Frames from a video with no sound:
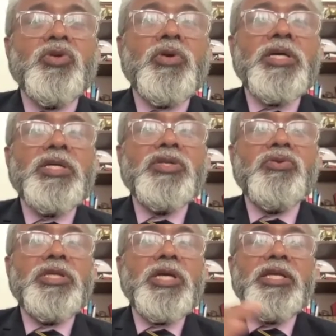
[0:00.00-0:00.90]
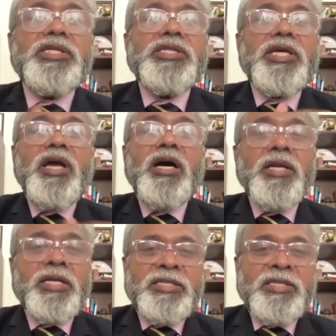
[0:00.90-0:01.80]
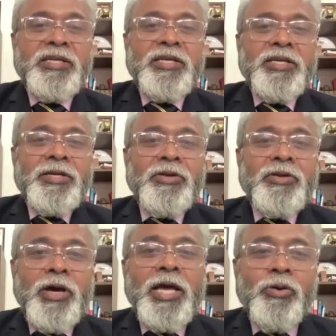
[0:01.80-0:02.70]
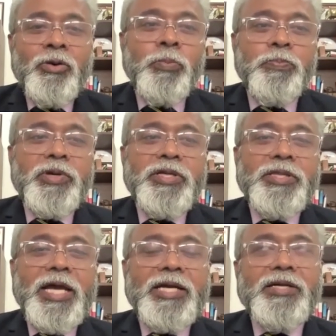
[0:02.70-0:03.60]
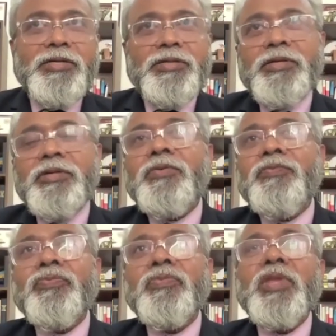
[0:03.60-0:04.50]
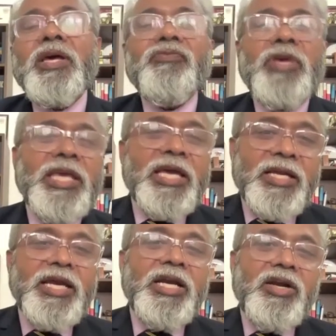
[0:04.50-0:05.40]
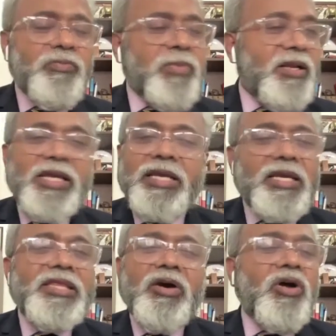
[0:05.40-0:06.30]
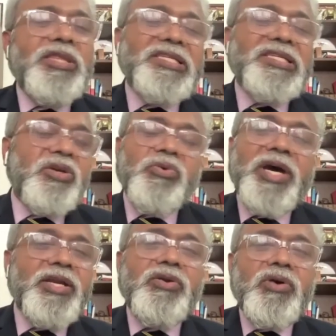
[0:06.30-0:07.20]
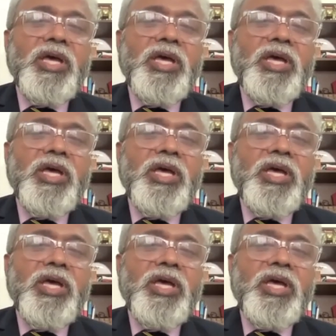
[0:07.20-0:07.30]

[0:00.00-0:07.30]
through Cholas, Kunjalis, and Angres. You know, I hope that uh, we can kind of, but it, it, all these require, you